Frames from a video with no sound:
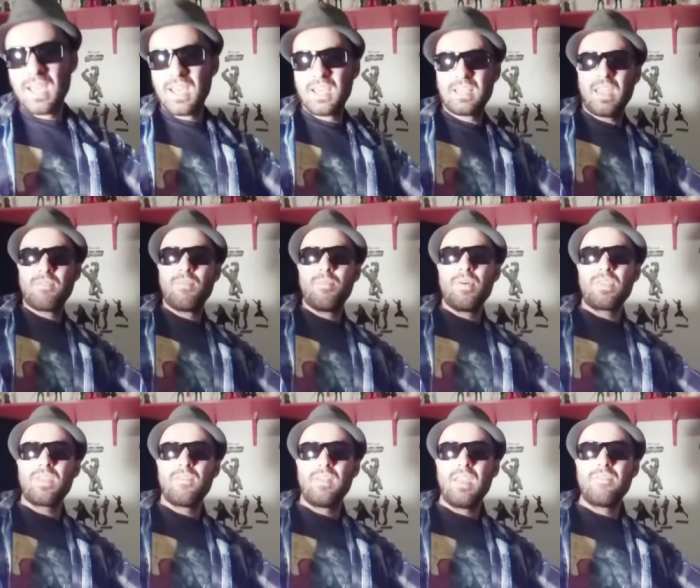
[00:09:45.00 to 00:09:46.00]
And we
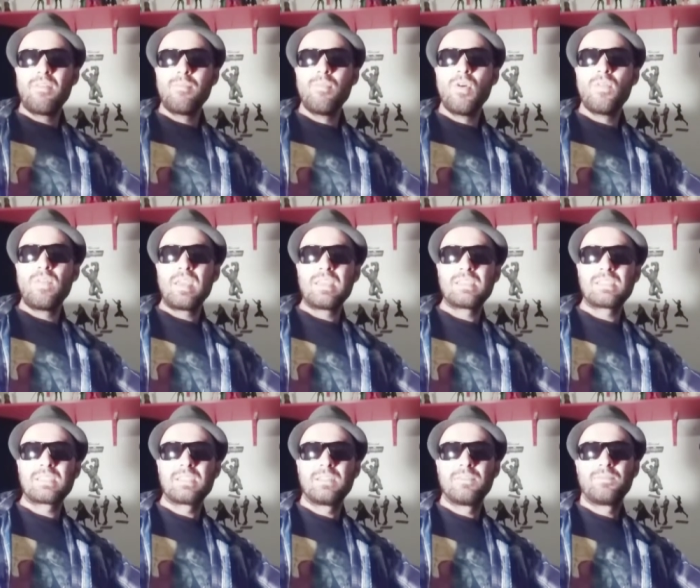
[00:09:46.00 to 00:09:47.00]
both have a love of
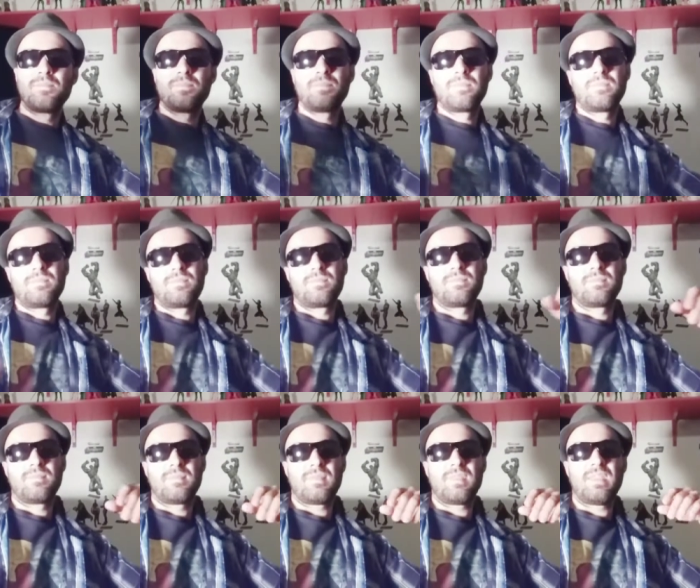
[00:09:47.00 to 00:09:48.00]
movies.
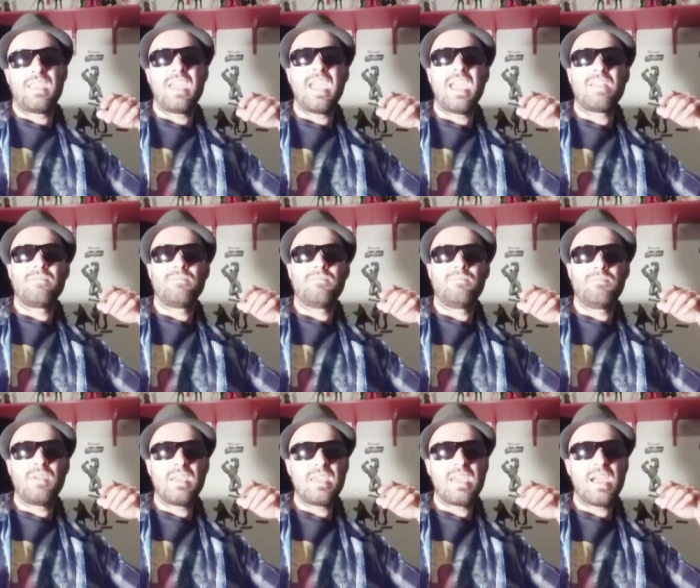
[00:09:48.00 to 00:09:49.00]
And
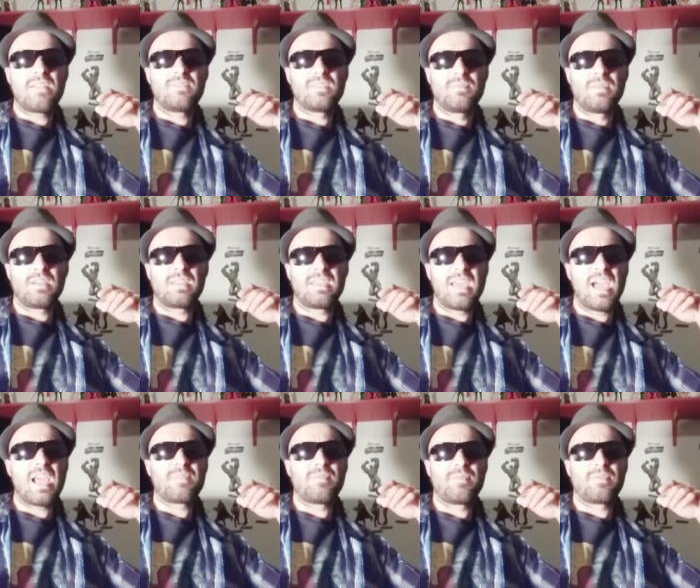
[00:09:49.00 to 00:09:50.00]
we have similar
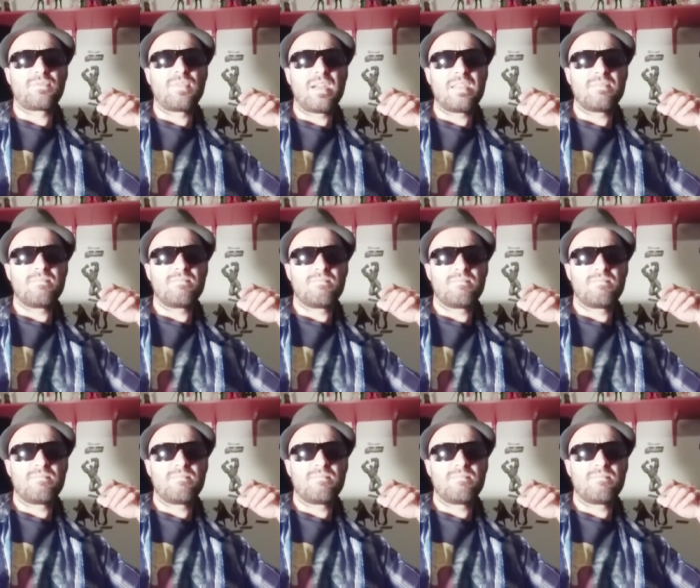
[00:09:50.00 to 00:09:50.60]
cast members, right?